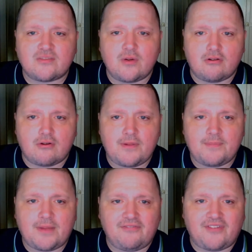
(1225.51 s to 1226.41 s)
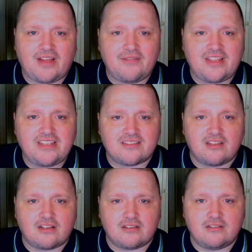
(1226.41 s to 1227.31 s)
to a grubber by 5'8"
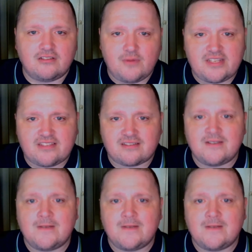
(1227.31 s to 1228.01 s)
Lachlan Lewis